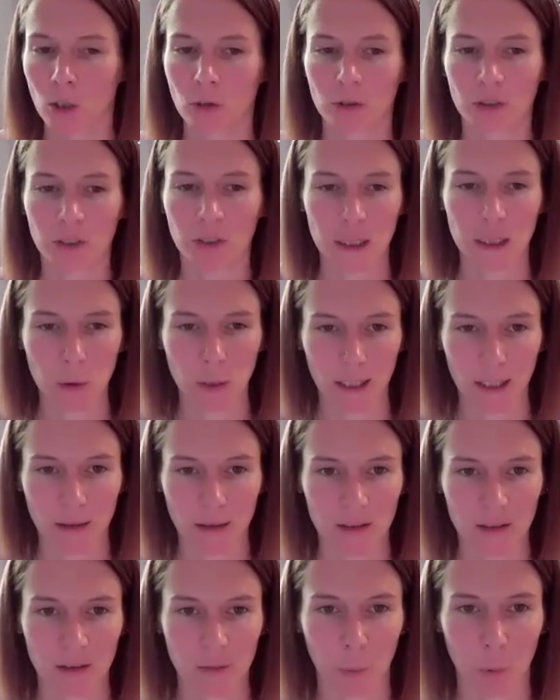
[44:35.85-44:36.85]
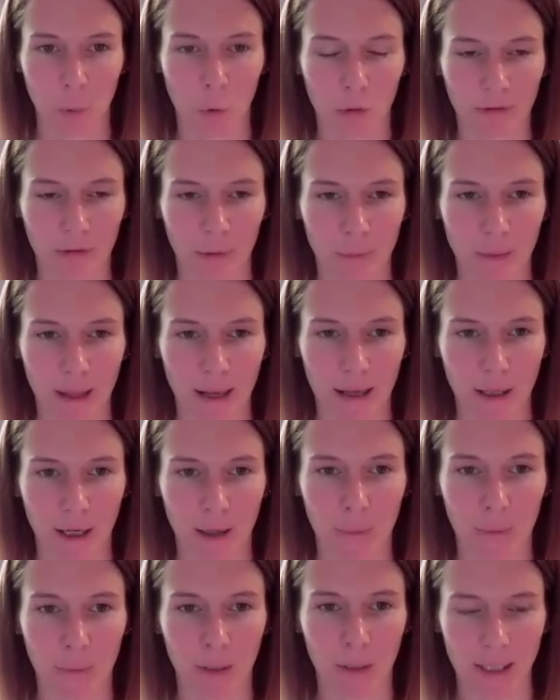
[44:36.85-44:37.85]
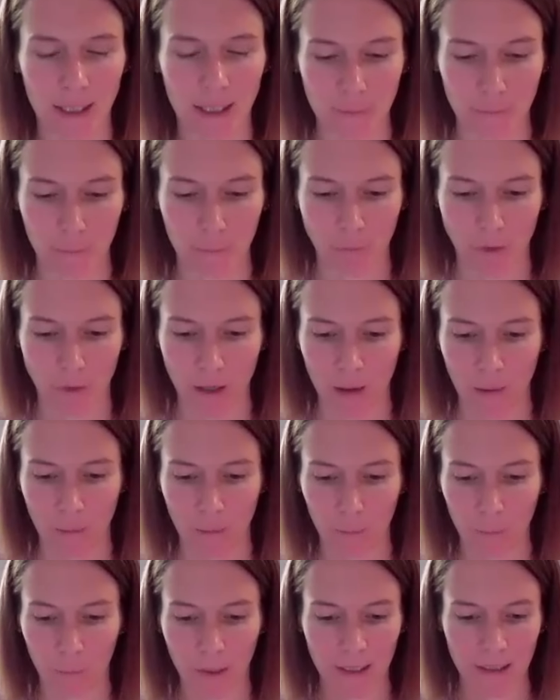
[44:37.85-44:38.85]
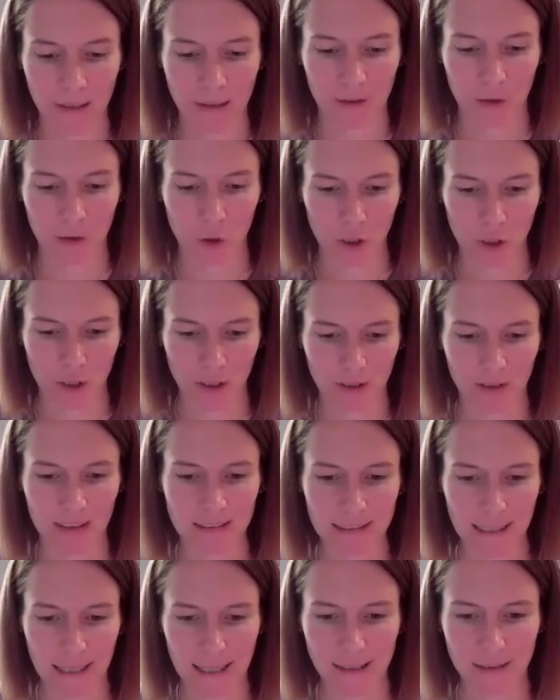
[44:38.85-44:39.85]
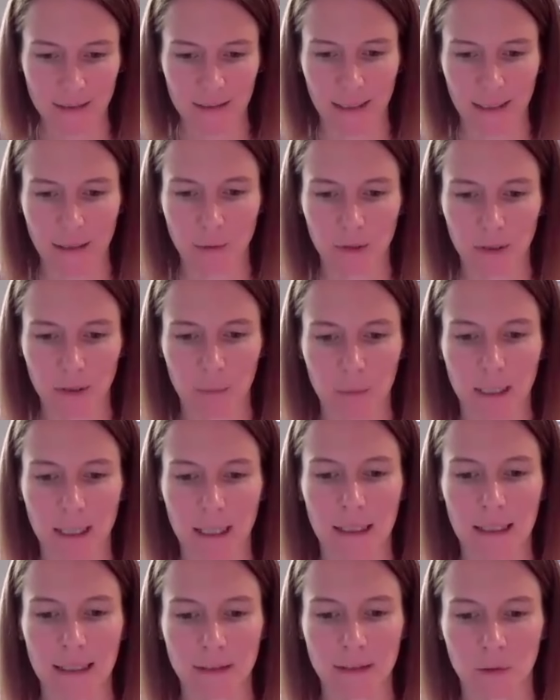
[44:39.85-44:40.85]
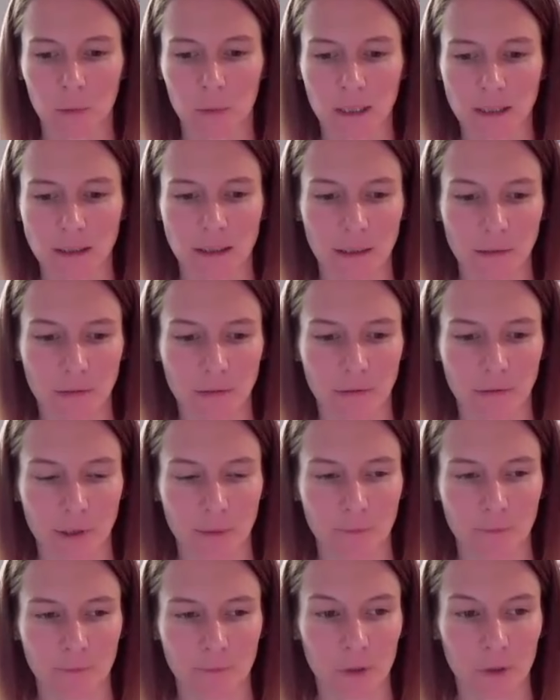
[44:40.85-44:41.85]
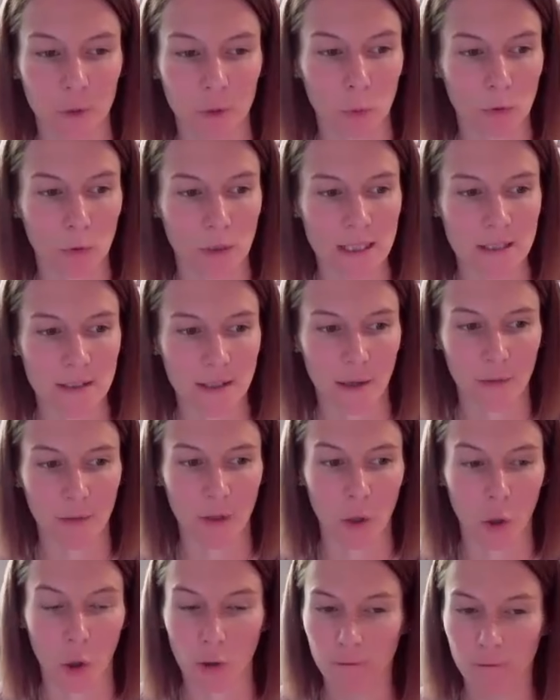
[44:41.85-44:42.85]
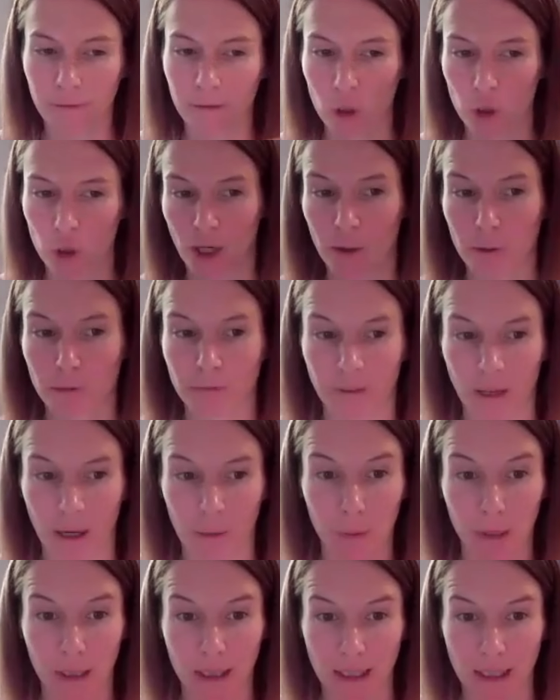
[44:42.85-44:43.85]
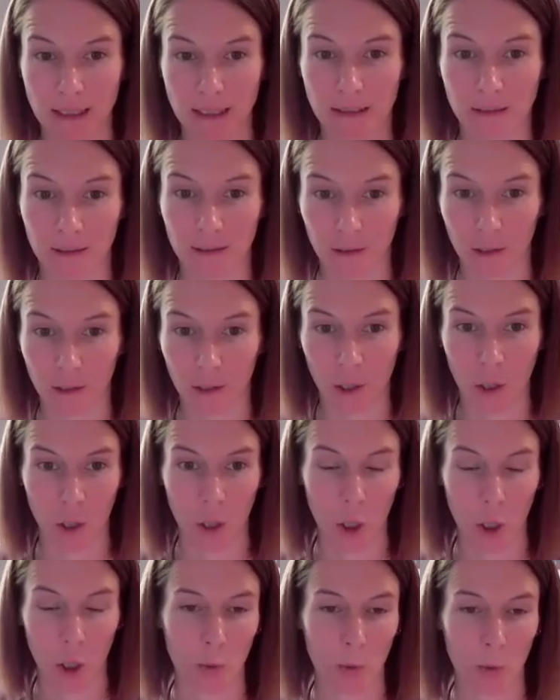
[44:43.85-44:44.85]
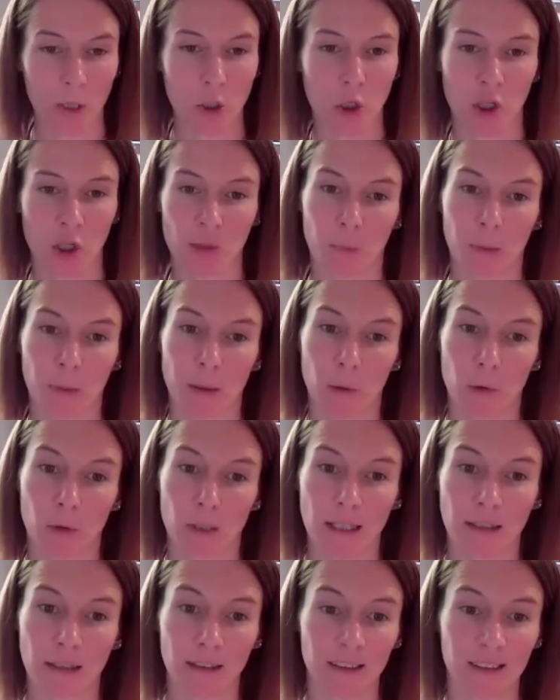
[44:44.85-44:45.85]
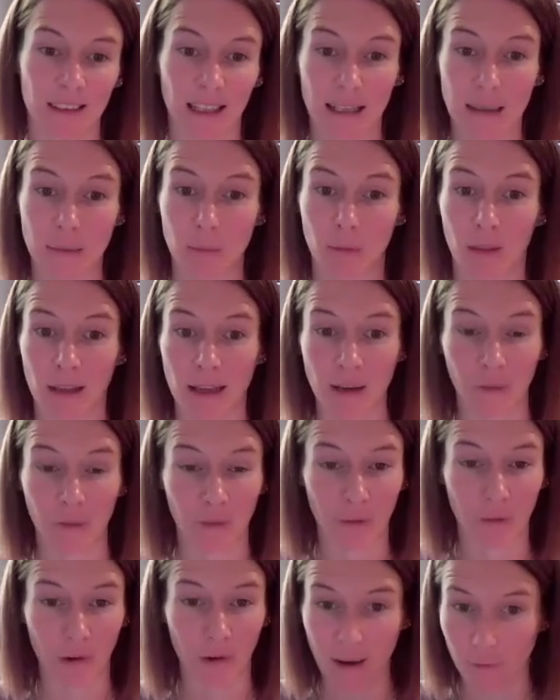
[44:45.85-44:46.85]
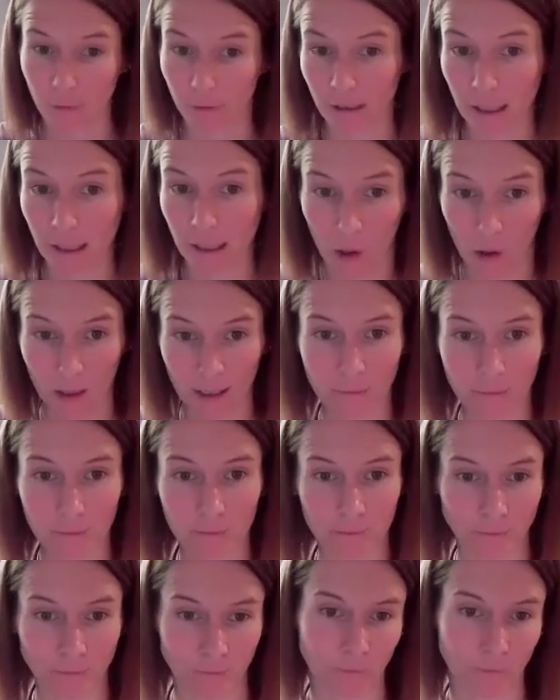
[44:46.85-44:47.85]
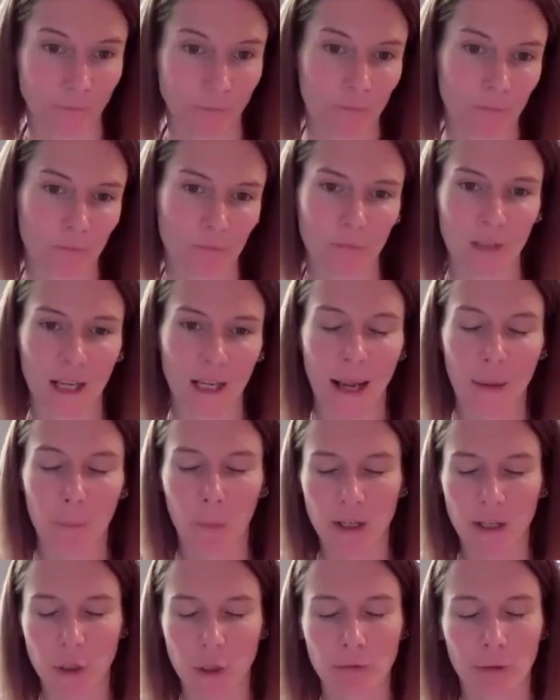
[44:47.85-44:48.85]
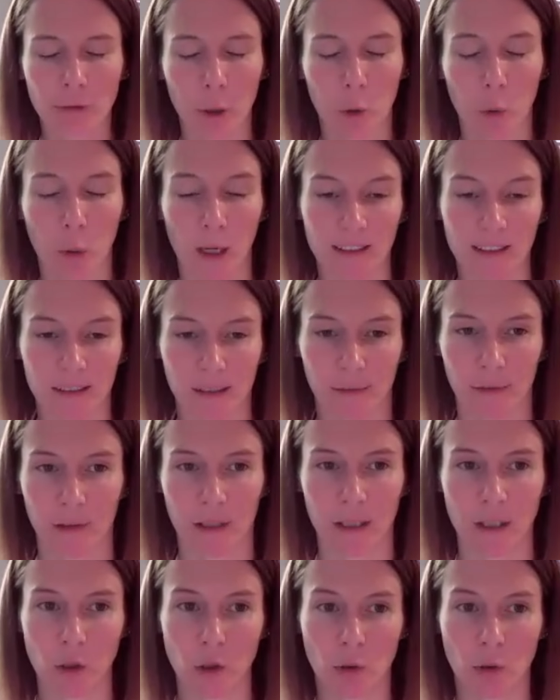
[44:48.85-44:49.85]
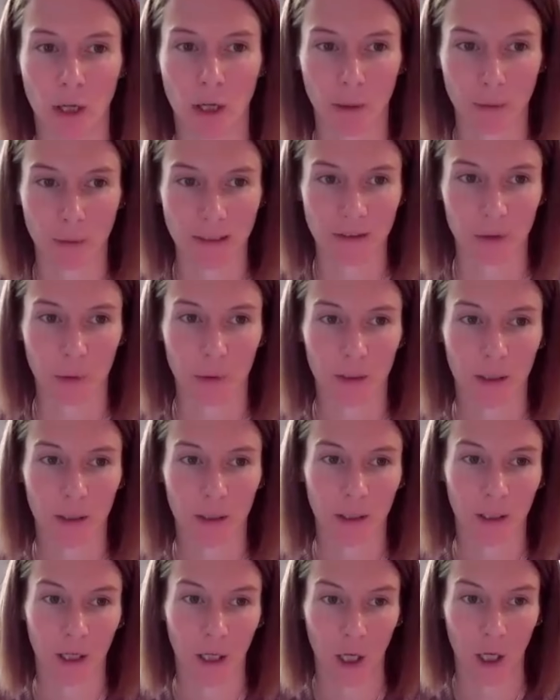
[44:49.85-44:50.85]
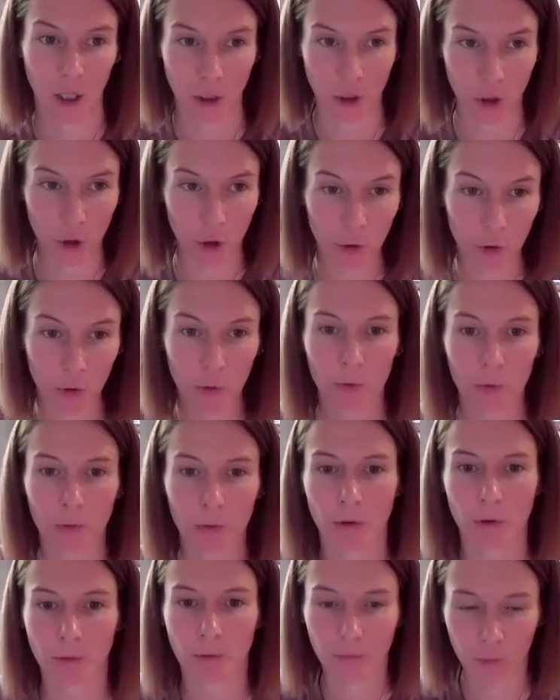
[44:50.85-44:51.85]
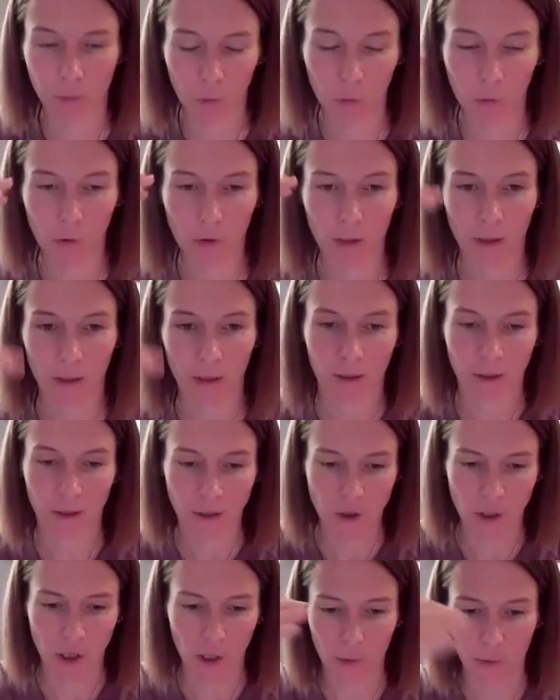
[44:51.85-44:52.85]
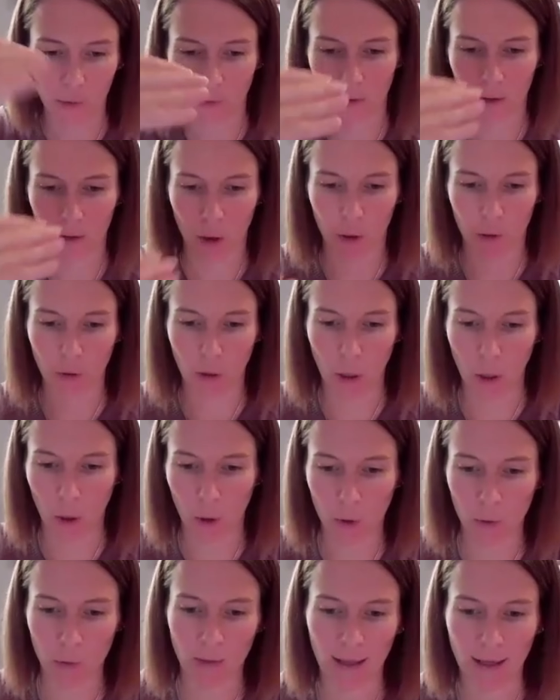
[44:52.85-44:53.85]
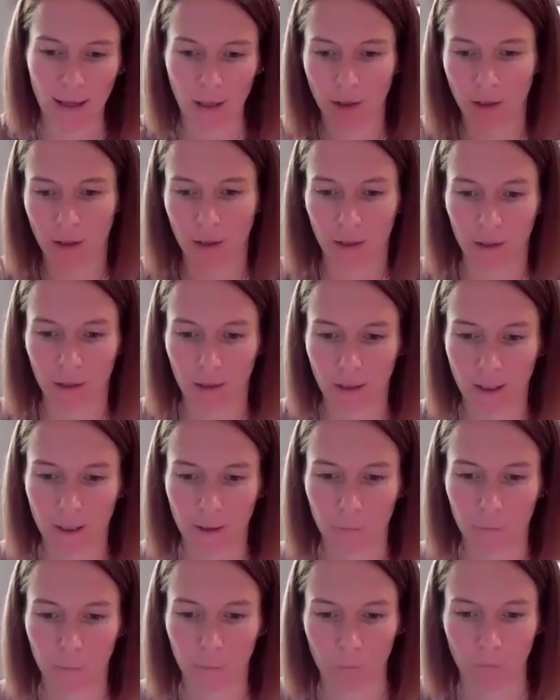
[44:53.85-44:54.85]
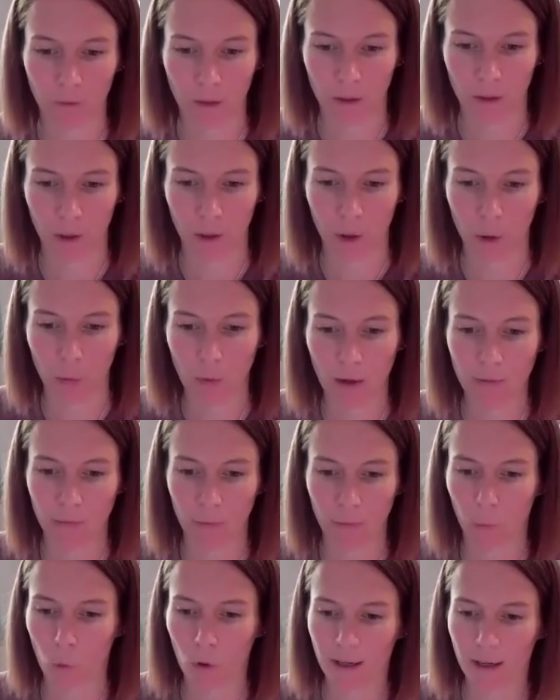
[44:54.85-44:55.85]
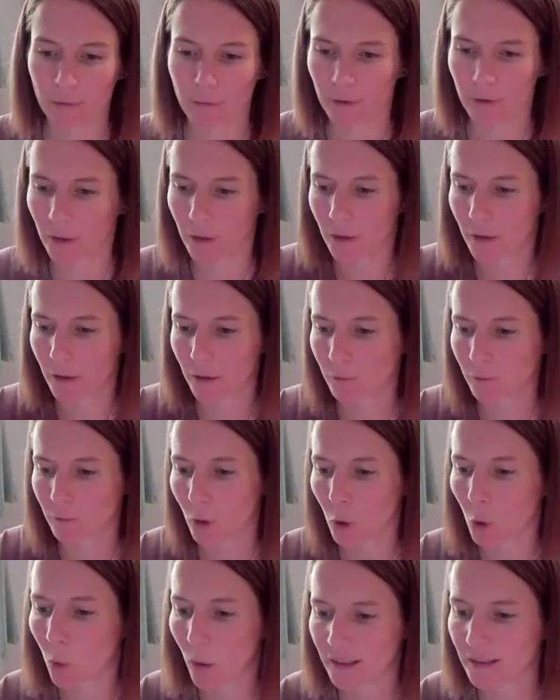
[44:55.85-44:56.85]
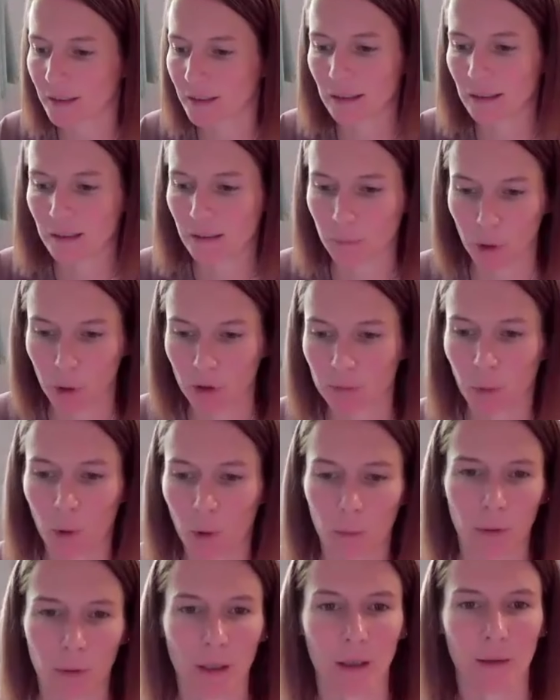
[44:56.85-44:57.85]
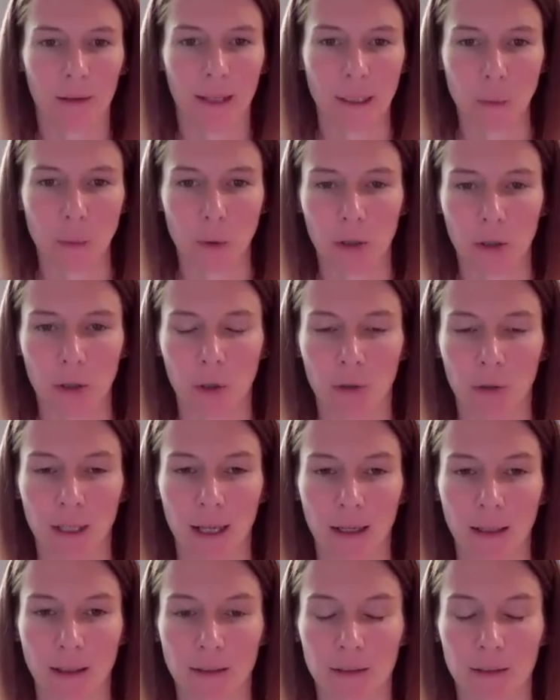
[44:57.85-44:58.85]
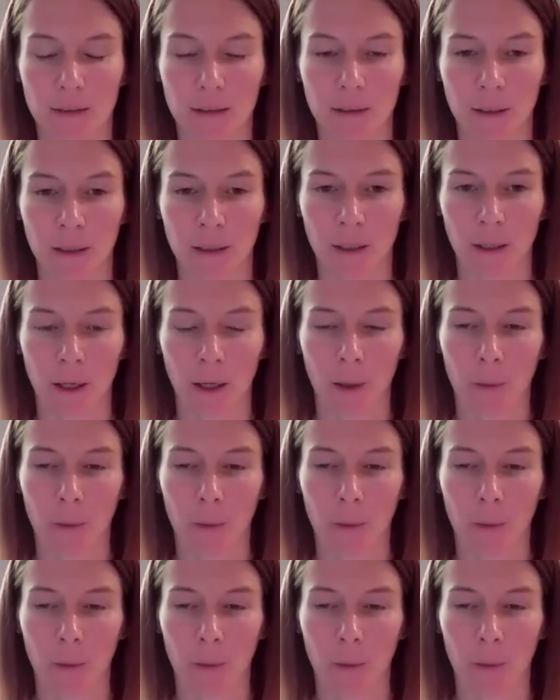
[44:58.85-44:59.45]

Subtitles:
You still get the support from that company, but it just stands out to me a little bit different to all these other off the shelf companies who are just building the same thing for every client. And when you request something, you go into a queue for, you know, who they're gonna whoever, whatever request is the most popular, they work on next.